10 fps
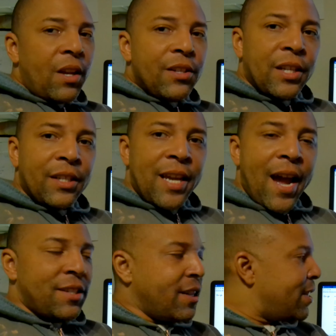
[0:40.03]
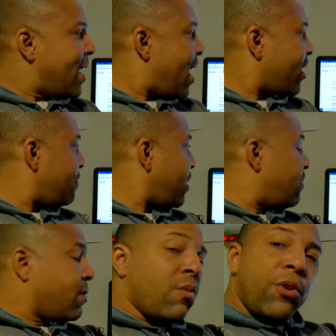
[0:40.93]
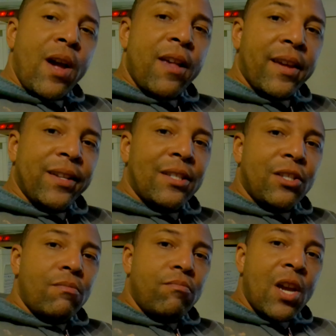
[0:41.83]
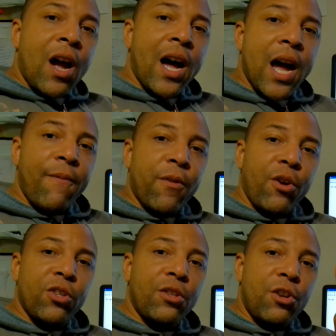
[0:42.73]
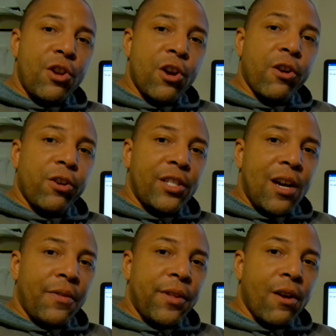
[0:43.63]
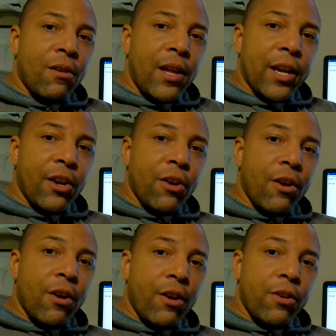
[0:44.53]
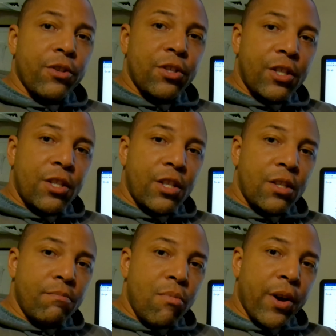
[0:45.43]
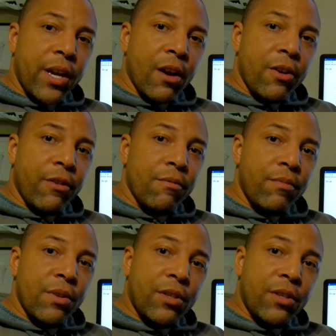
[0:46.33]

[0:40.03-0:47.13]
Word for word: syntaxing a document. So when you guys get time, for those nerds out there like your boy here, your,